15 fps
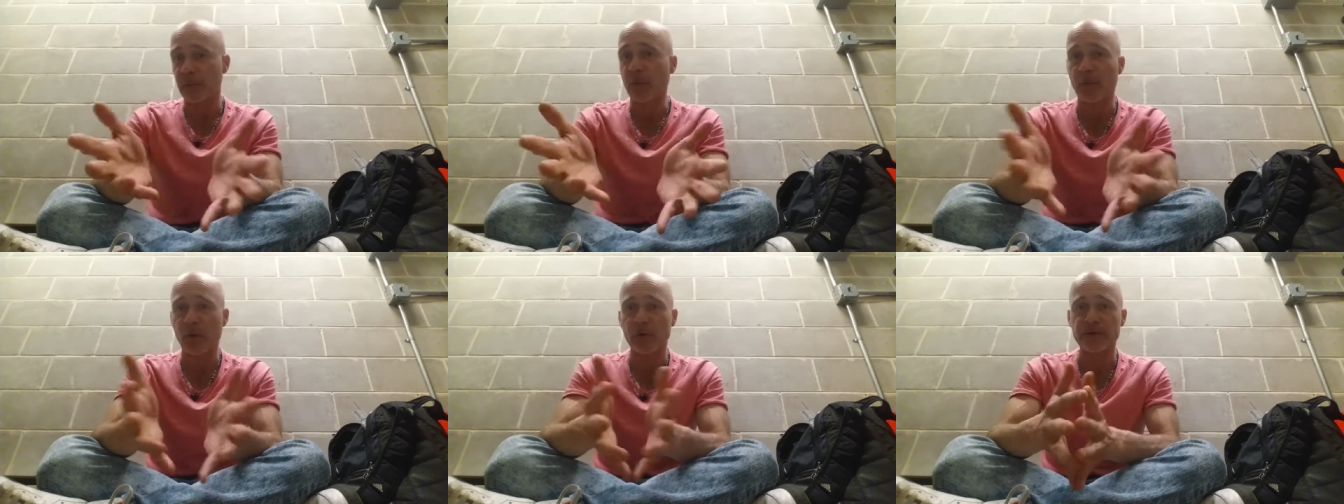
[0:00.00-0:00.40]

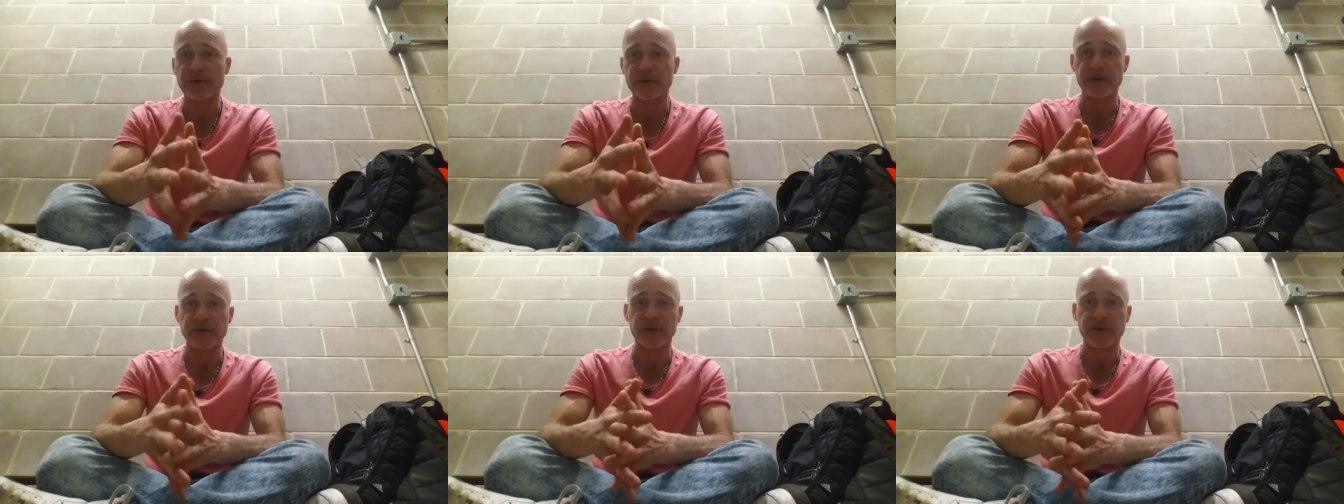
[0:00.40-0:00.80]

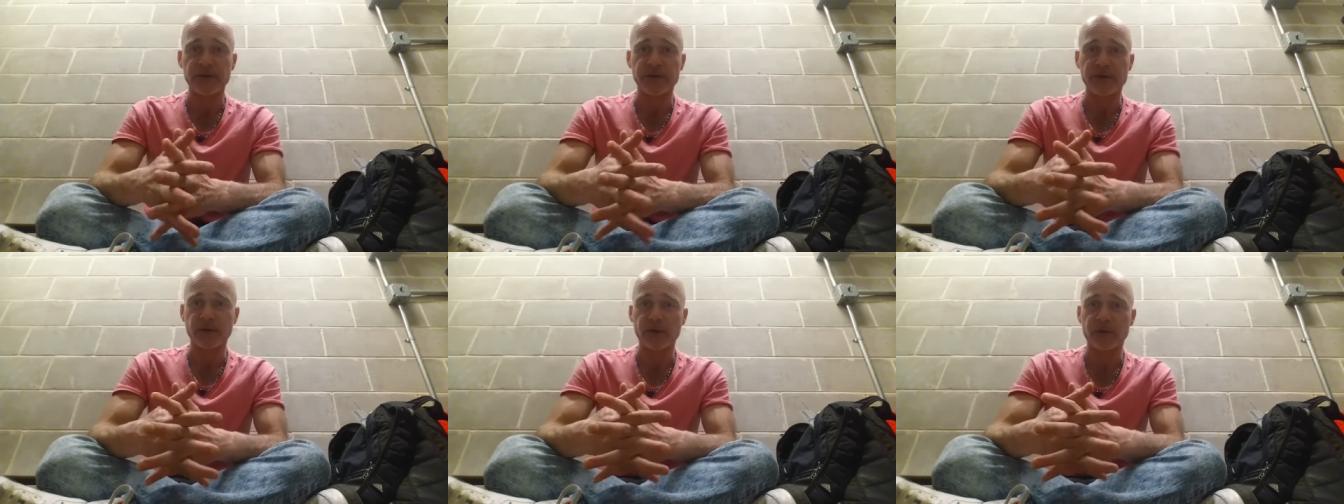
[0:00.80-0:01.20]
proposes that
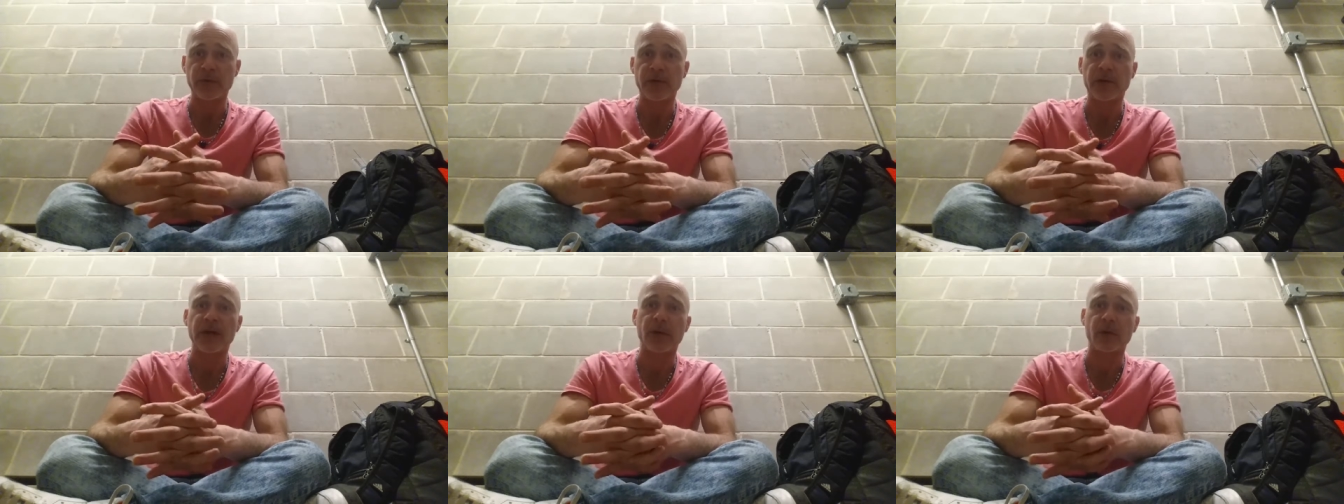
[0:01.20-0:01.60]
this could
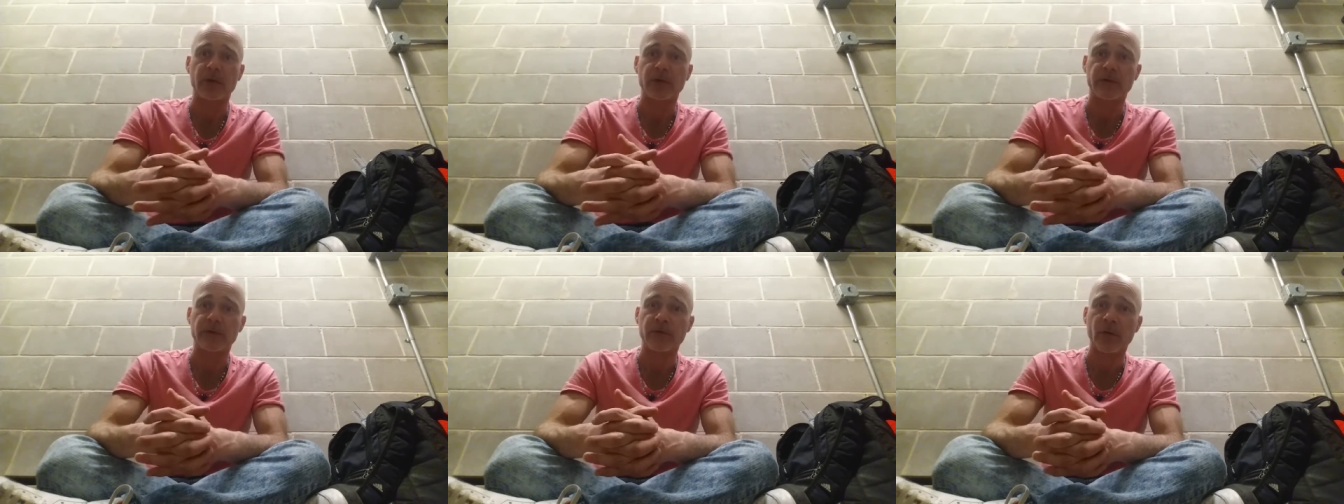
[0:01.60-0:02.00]
be a
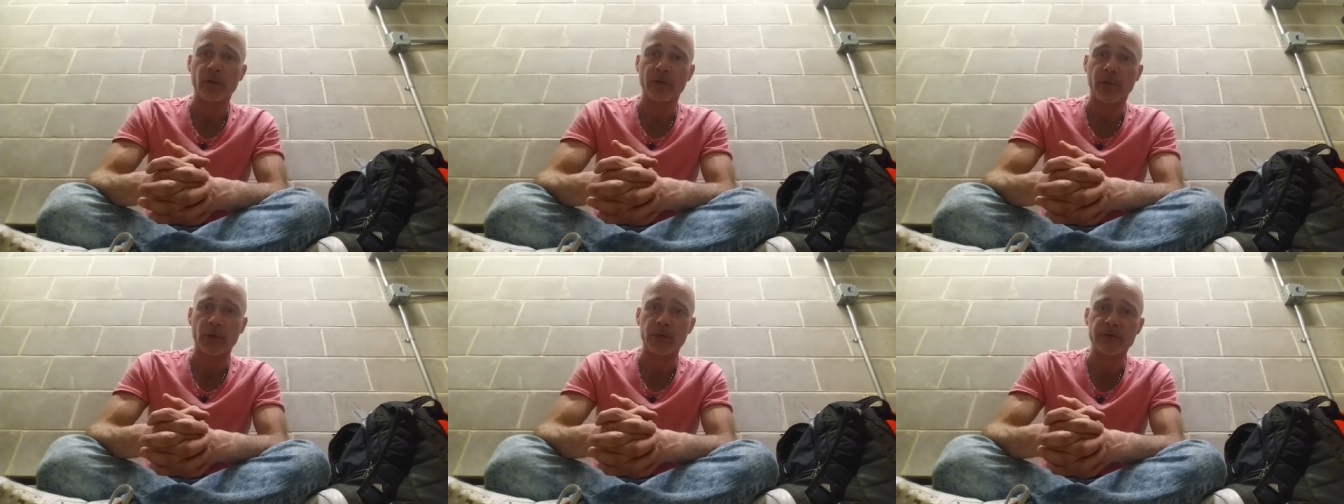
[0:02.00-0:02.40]
network of
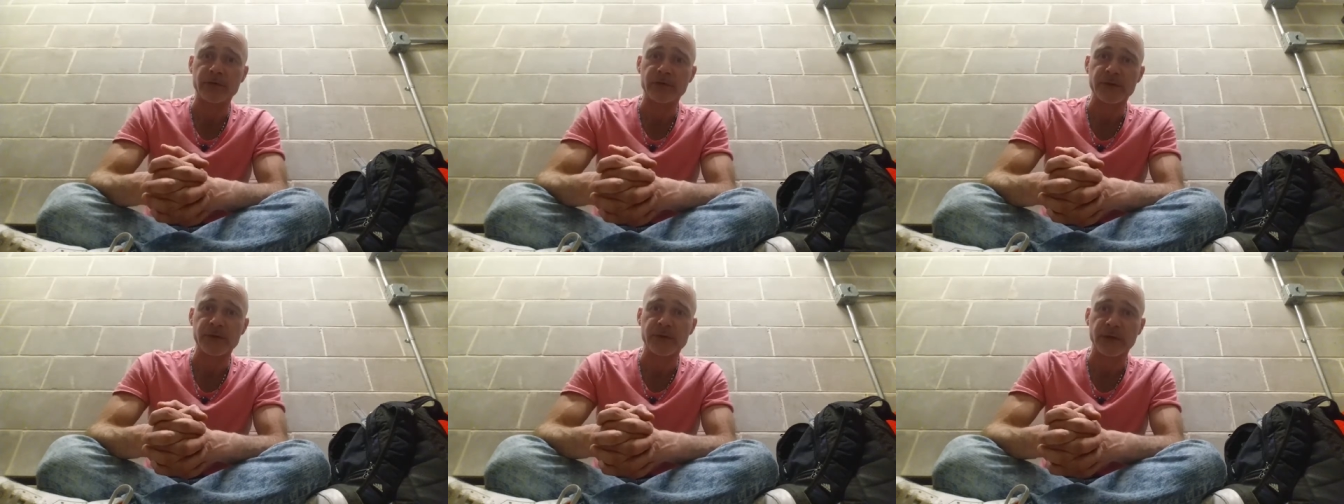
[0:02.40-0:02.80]
road
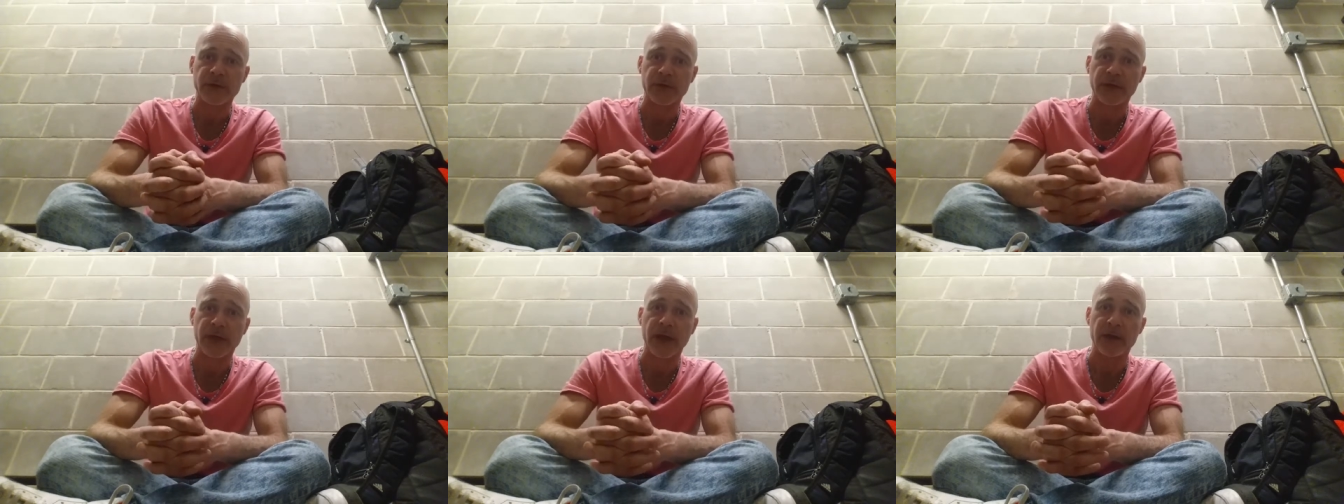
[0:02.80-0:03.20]
posts
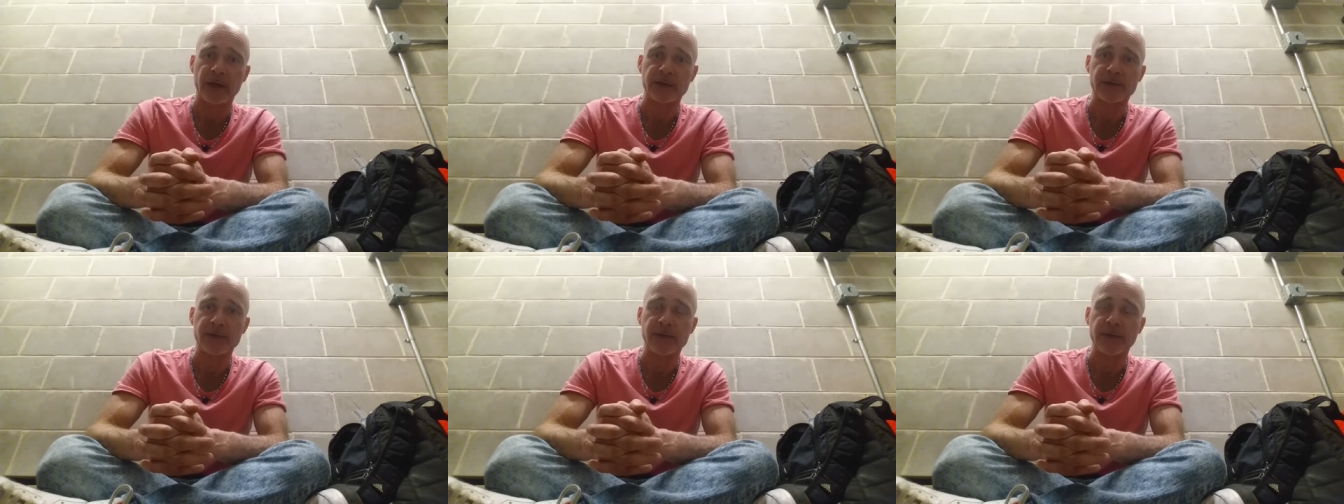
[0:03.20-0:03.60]
in the
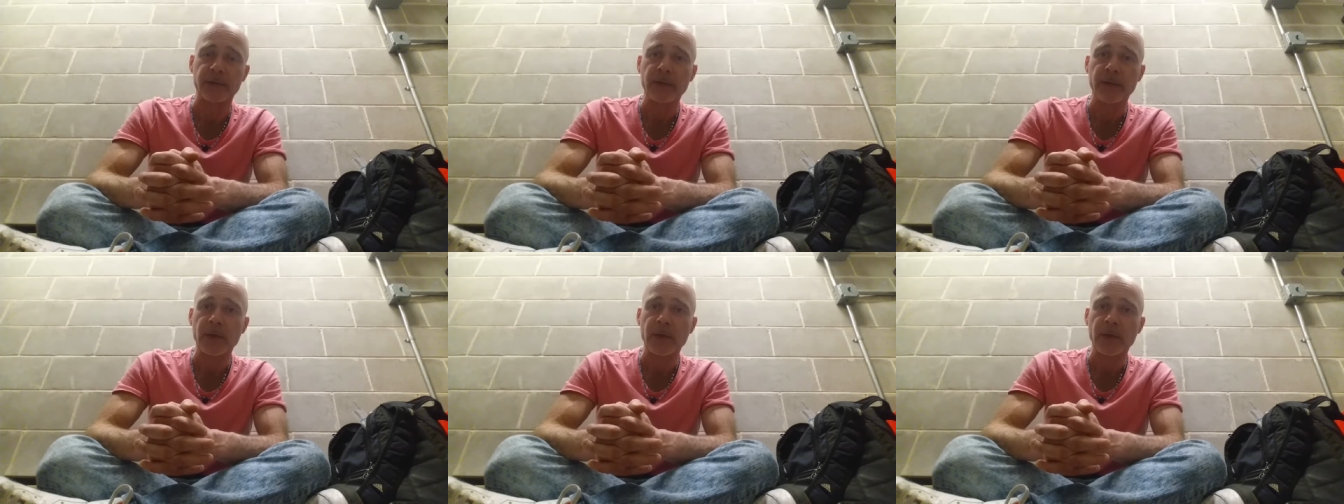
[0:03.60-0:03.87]
galaxy.